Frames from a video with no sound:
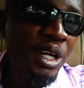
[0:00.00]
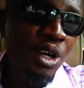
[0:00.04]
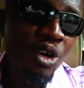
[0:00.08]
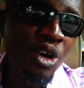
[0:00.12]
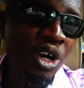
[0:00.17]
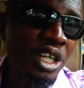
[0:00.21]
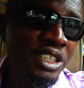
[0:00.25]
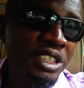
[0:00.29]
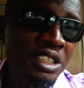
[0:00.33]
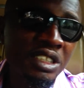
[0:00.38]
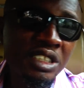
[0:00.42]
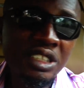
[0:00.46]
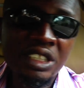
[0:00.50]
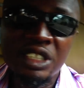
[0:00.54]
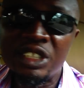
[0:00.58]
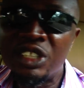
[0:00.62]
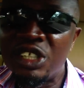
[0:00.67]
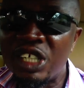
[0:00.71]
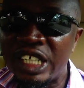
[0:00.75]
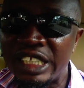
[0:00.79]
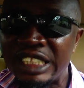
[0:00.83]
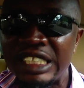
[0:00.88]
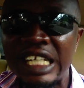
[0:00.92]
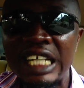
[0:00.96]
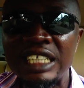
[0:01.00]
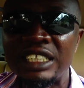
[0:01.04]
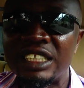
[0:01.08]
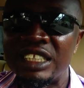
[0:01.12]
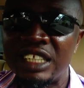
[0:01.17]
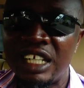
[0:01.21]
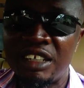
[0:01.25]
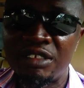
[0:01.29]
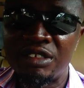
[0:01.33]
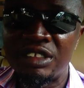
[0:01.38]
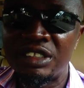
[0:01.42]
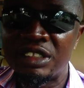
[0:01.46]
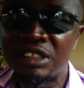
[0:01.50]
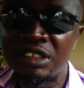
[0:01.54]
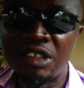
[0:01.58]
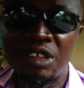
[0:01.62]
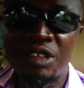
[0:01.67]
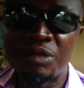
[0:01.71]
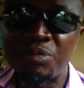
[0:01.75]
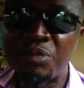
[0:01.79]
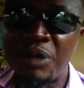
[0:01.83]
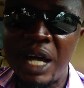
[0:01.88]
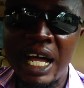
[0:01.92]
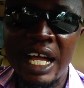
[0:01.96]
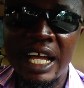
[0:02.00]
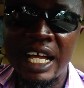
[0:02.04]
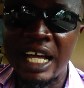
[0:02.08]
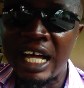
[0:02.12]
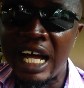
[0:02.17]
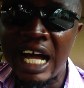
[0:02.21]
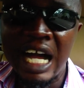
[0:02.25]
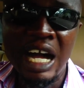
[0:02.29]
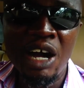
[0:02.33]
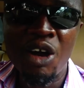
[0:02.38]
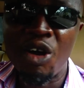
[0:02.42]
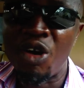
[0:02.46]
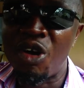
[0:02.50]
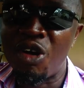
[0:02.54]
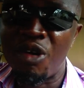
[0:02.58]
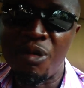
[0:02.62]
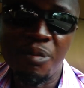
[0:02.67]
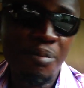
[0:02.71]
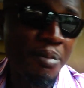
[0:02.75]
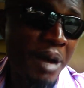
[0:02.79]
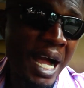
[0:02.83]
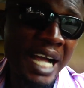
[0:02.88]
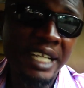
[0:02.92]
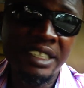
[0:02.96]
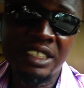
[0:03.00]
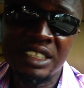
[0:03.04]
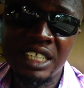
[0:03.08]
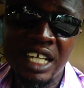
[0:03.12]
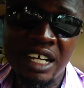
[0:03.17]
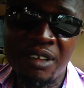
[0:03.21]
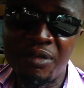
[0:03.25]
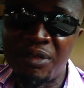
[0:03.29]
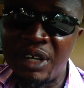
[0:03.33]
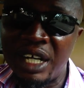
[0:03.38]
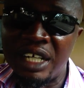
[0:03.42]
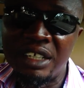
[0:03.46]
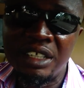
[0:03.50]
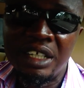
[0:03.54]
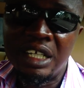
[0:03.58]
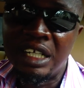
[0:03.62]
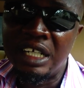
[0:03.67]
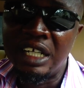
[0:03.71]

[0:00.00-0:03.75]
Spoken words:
cause serious accidents on my car or myself.